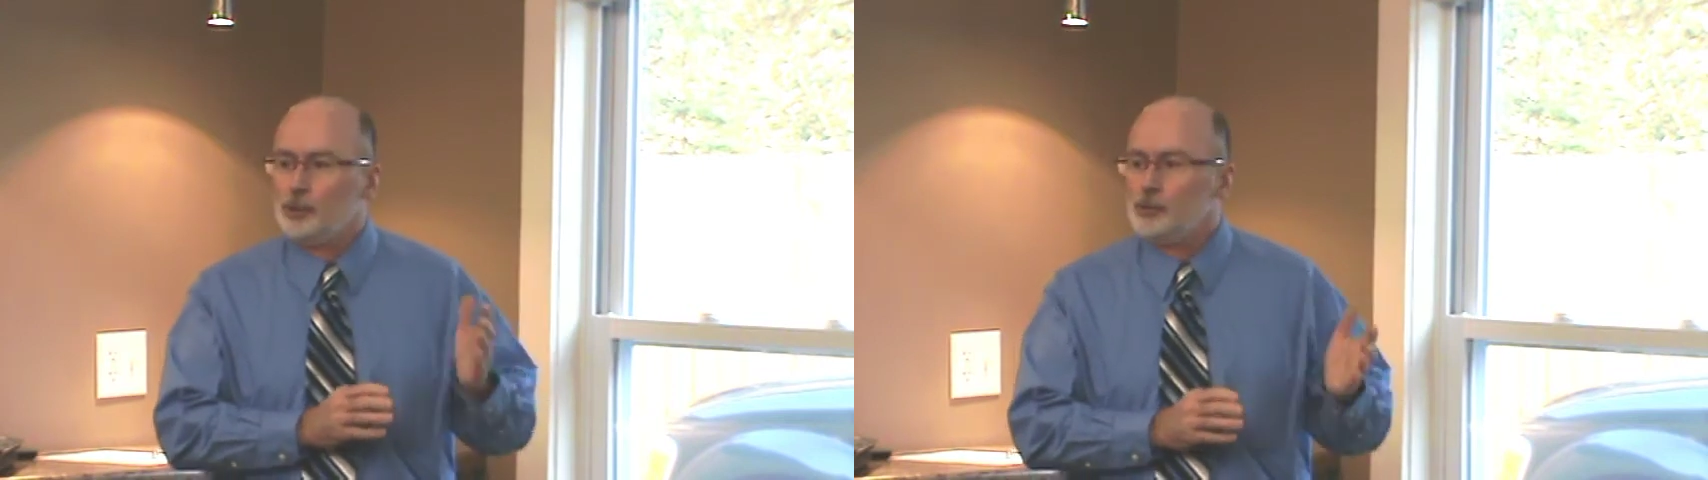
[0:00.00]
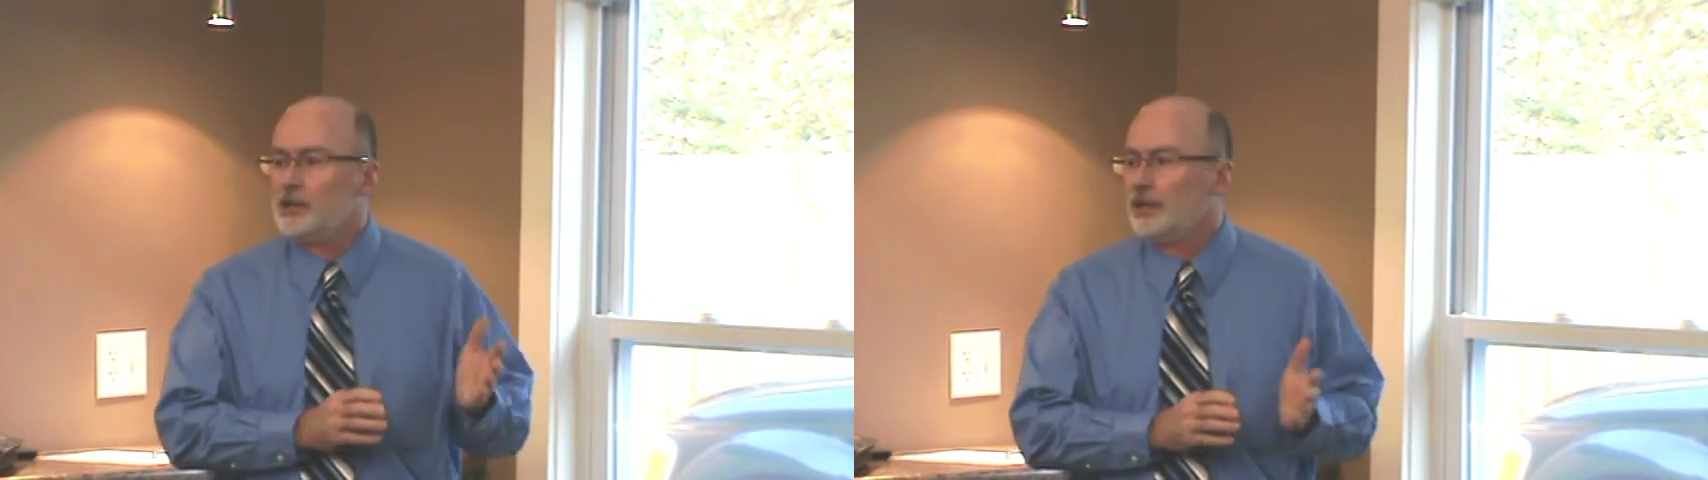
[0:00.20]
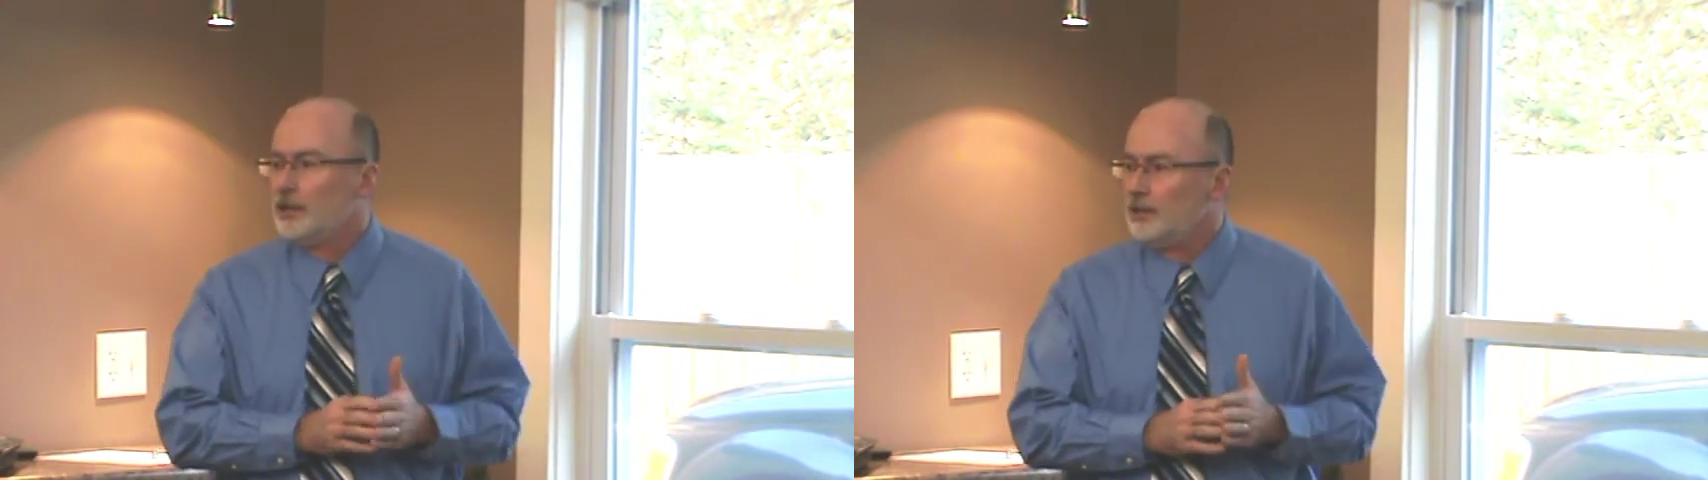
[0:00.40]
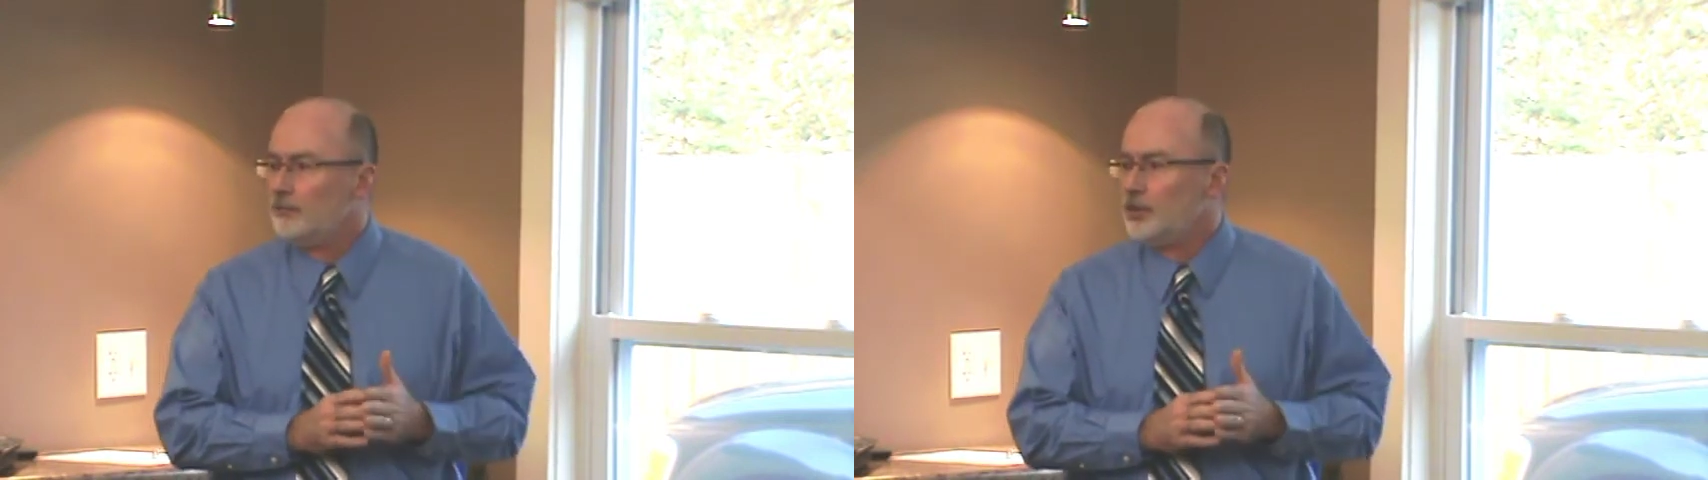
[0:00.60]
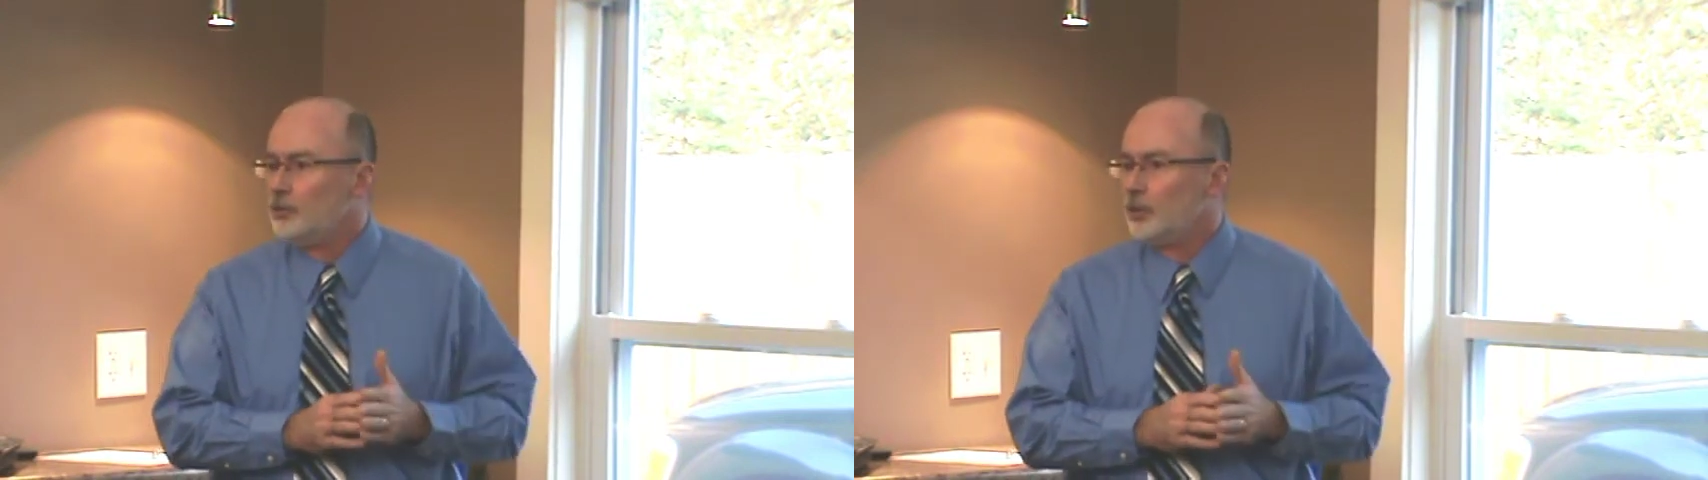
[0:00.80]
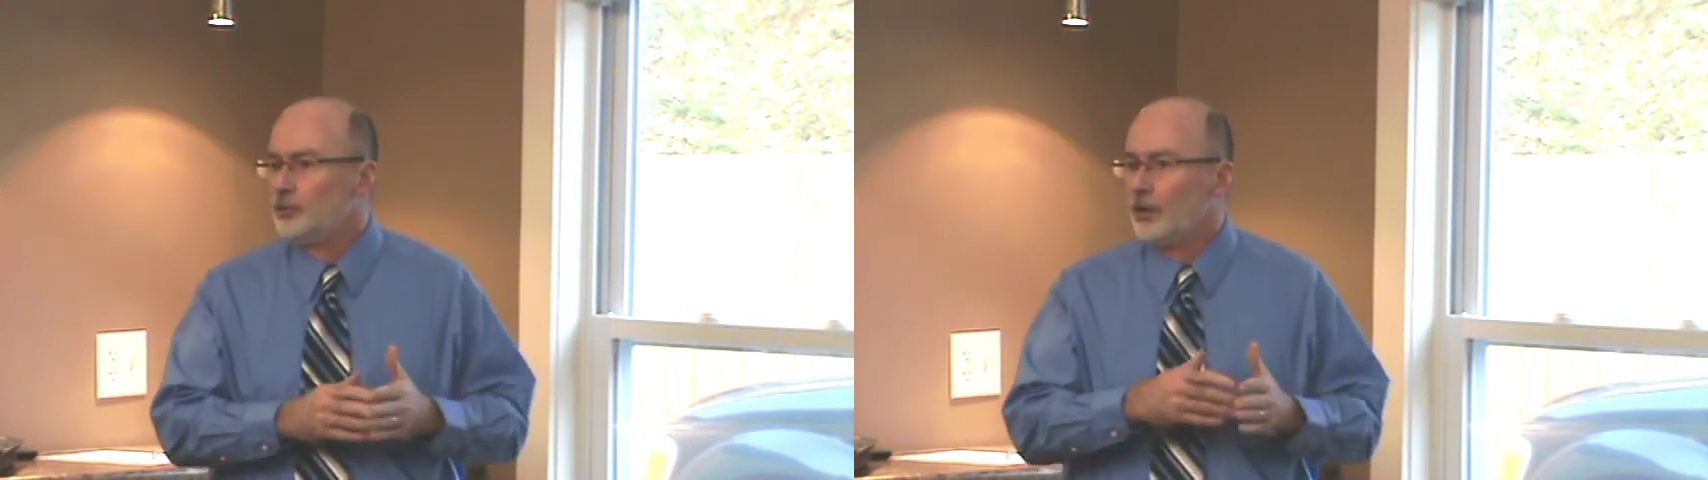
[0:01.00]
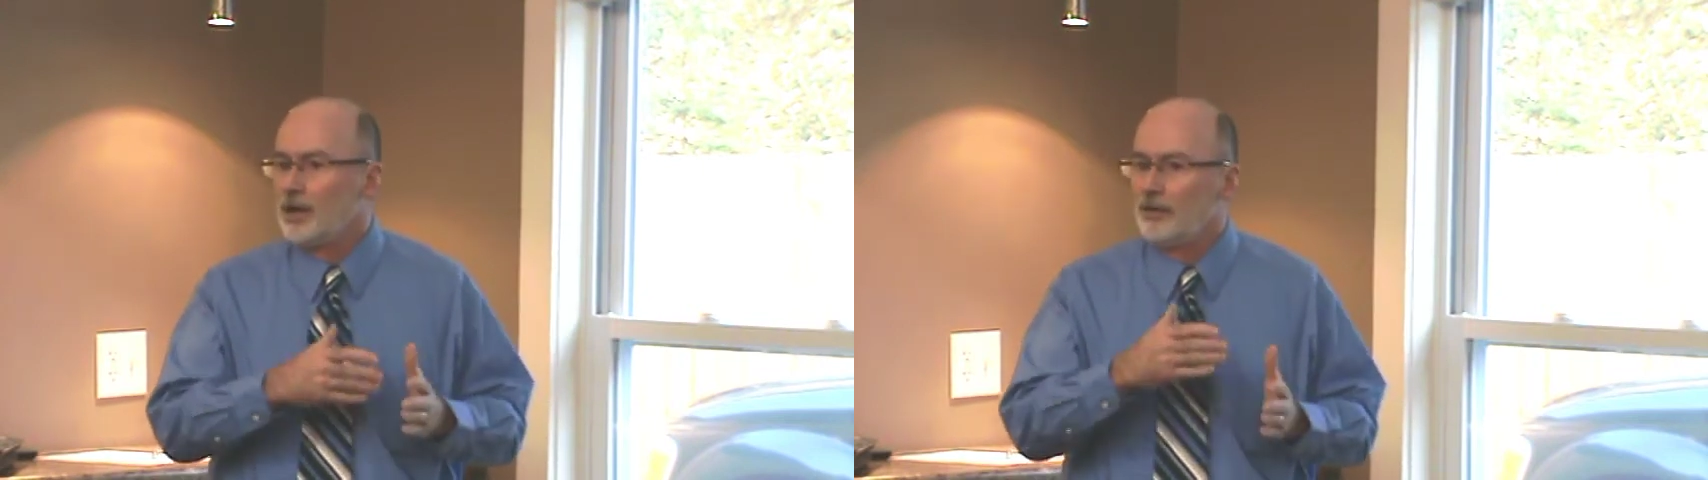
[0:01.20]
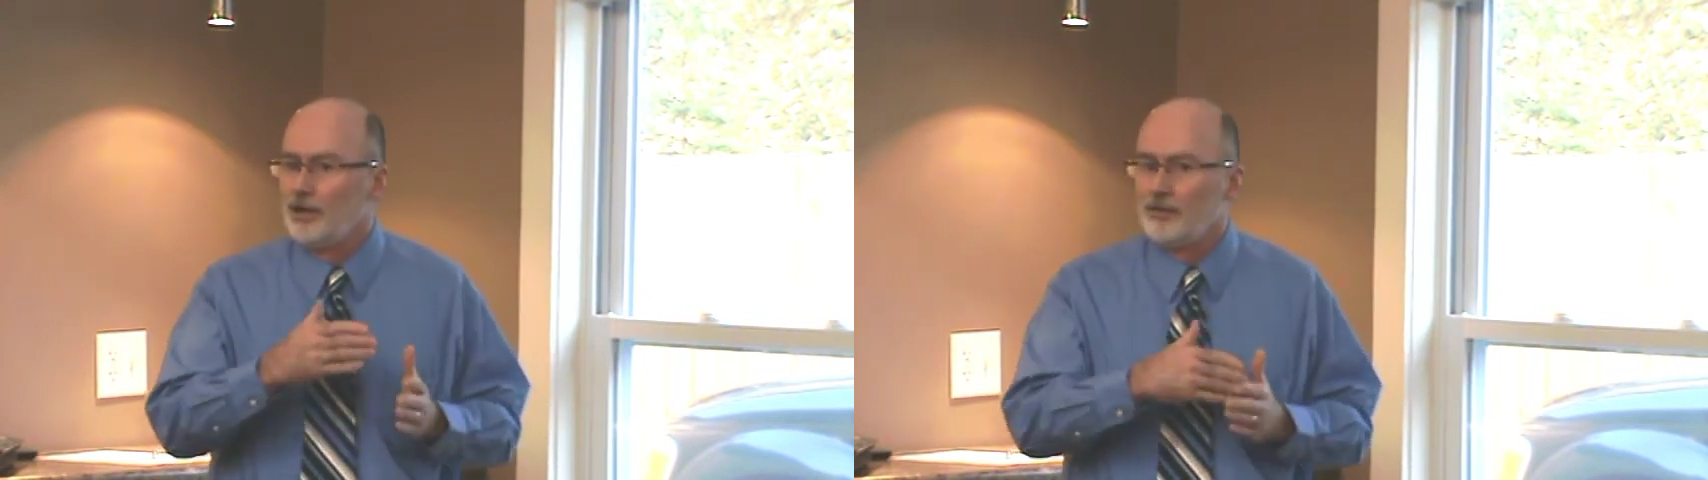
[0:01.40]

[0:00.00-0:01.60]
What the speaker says: losing an individual drive,